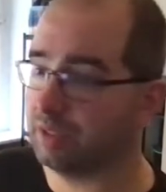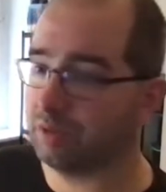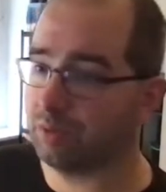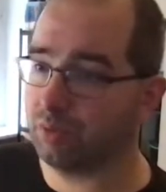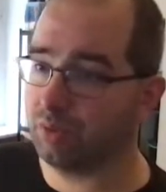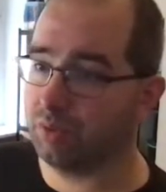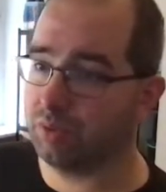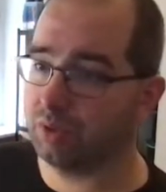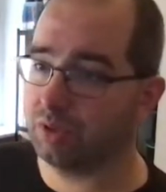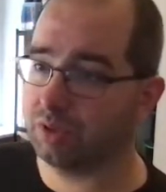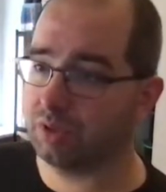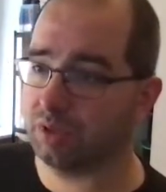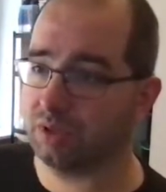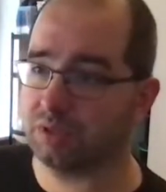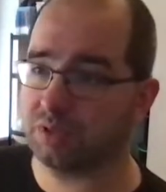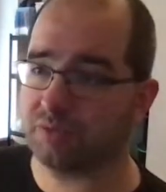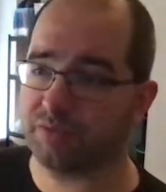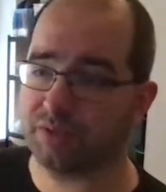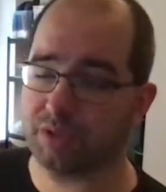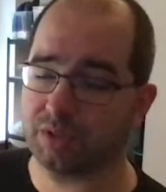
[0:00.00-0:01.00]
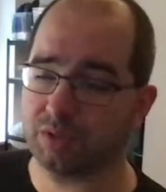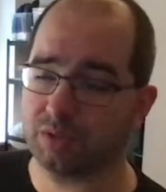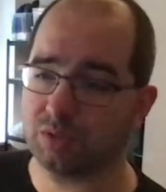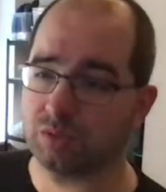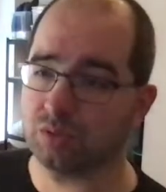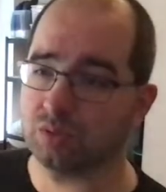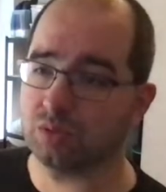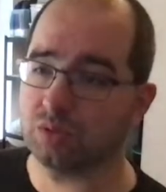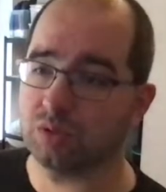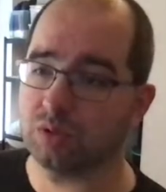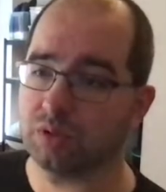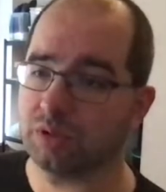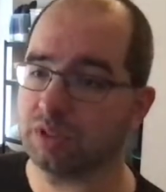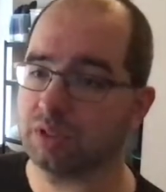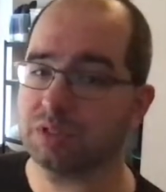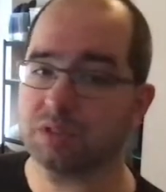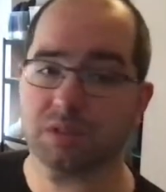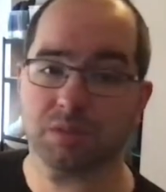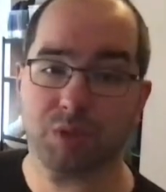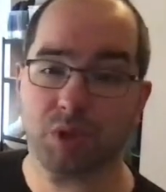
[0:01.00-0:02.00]
we want this thing to
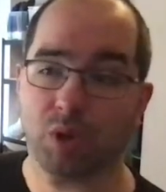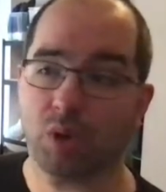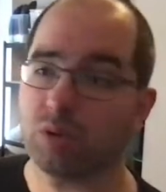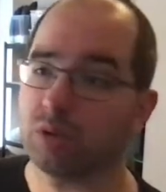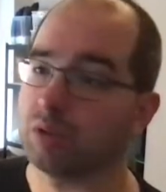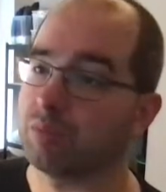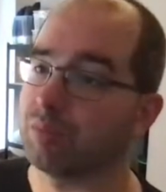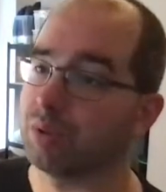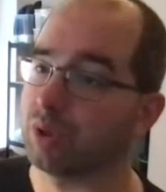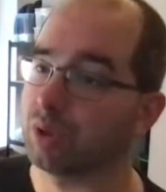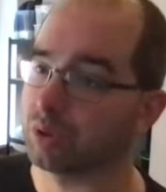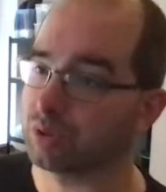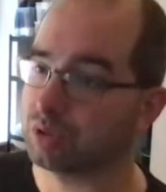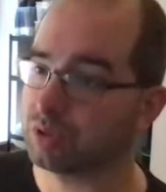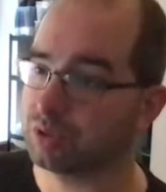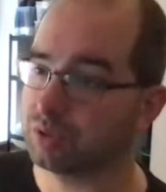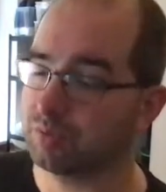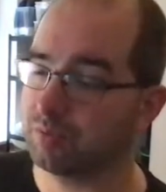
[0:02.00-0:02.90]
list them out in blocks.